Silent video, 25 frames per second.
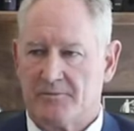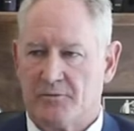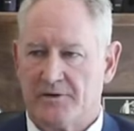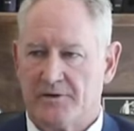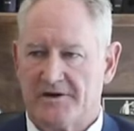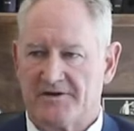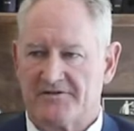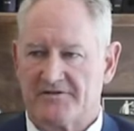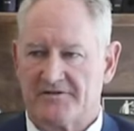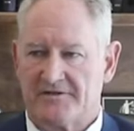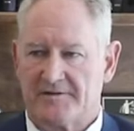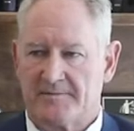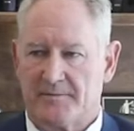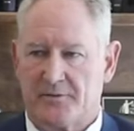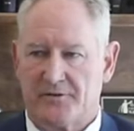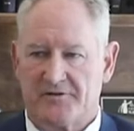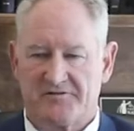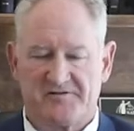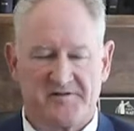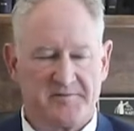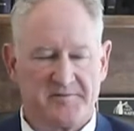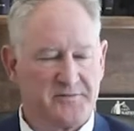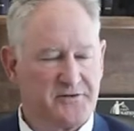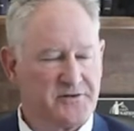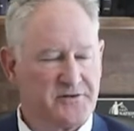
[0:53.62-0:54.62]
went to the
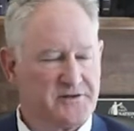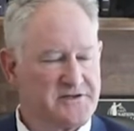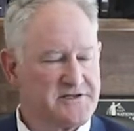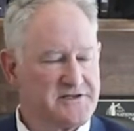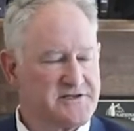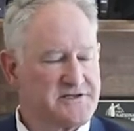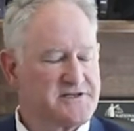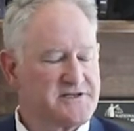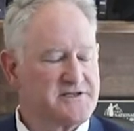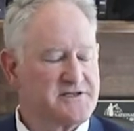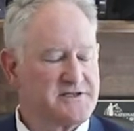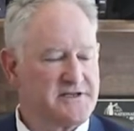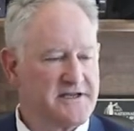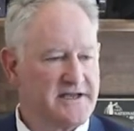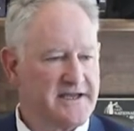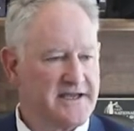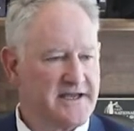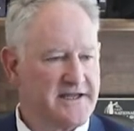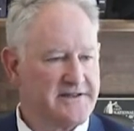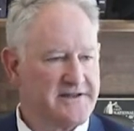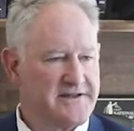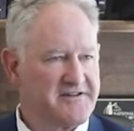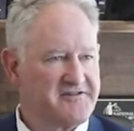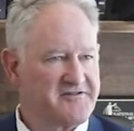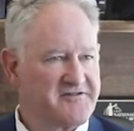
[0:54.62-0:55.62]
Boise police
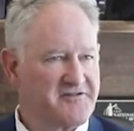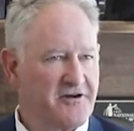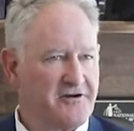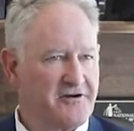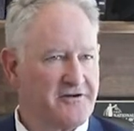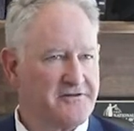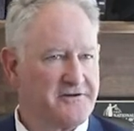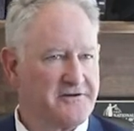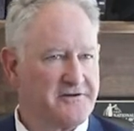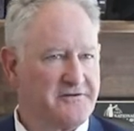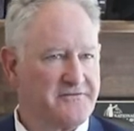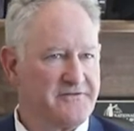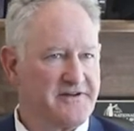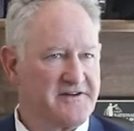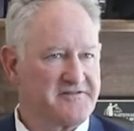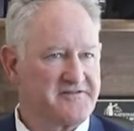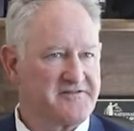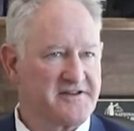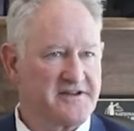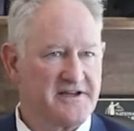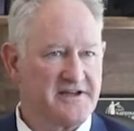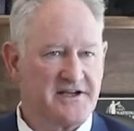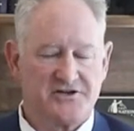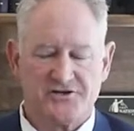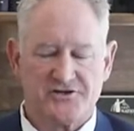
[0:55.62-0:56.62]
and they started their
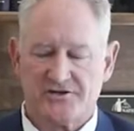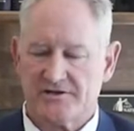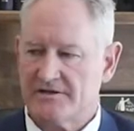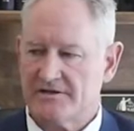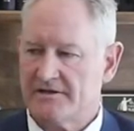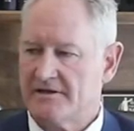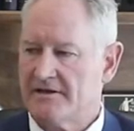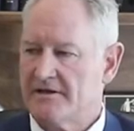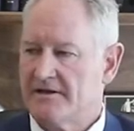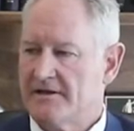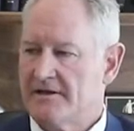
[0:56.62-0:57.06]
investigation.